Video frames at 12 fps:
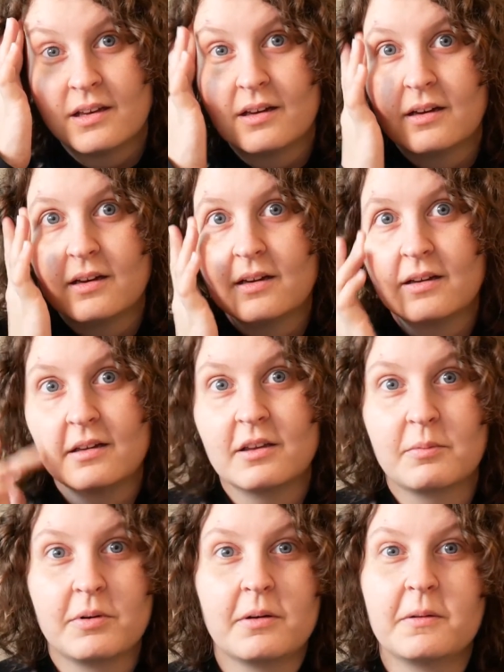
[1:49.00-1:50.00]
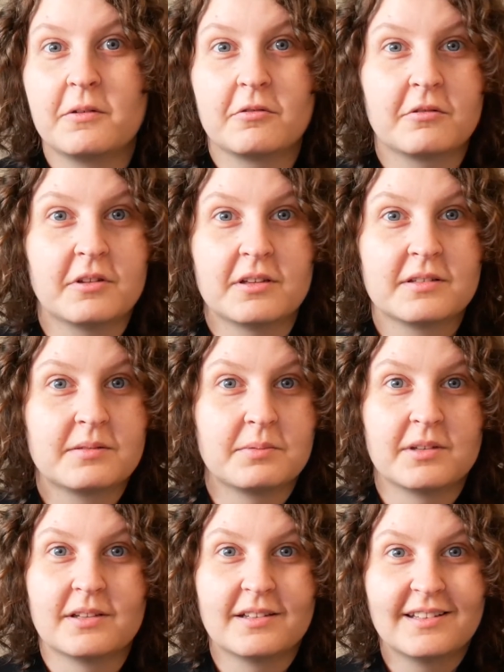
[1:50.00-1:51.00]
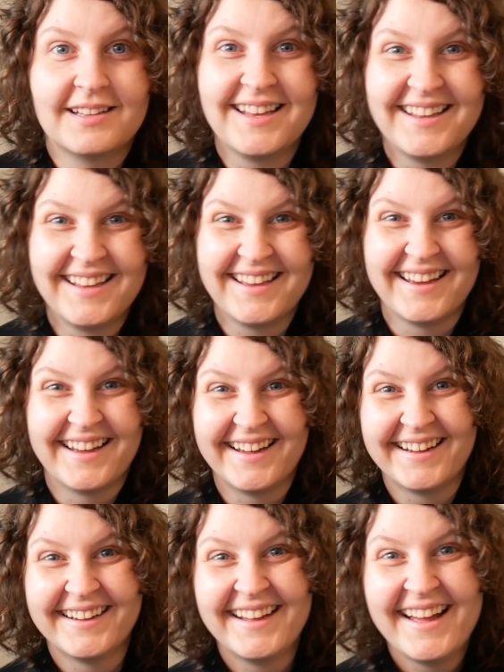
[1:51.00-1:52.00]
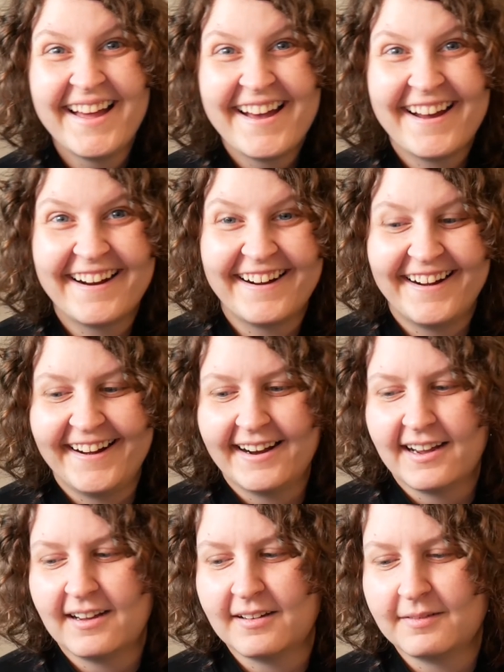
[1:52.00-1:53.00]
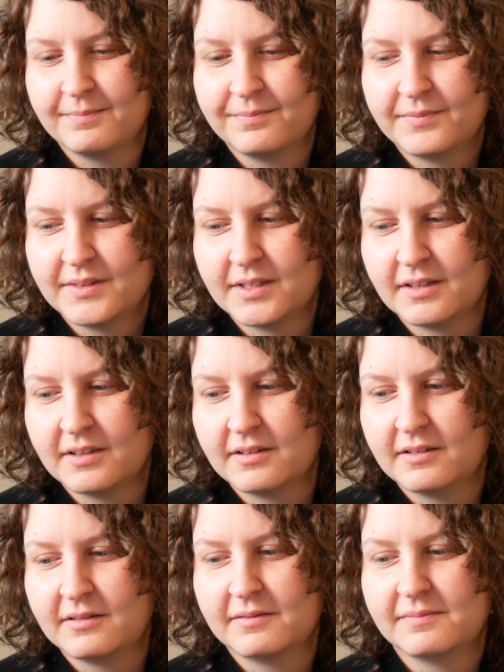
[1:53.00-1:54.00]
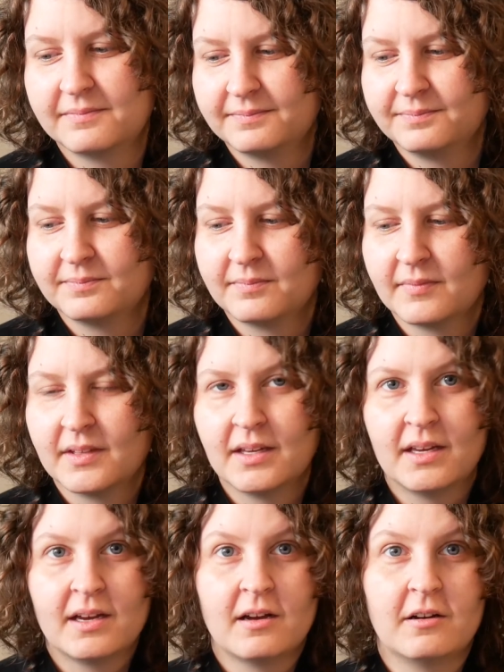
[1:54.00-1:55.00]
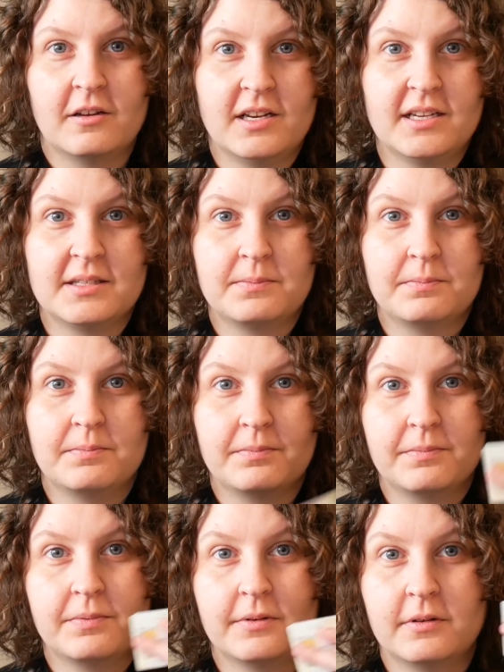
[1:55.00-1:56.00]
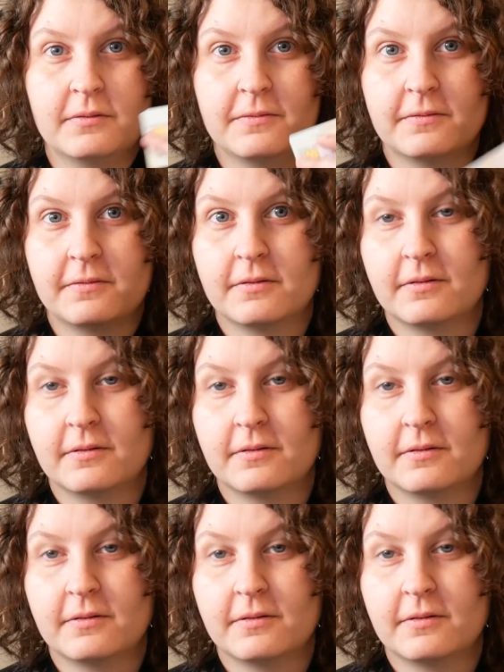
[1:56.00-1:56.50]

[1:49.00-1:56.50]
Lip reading: you could probably Google this, but yeah. All right, so all you need is proof,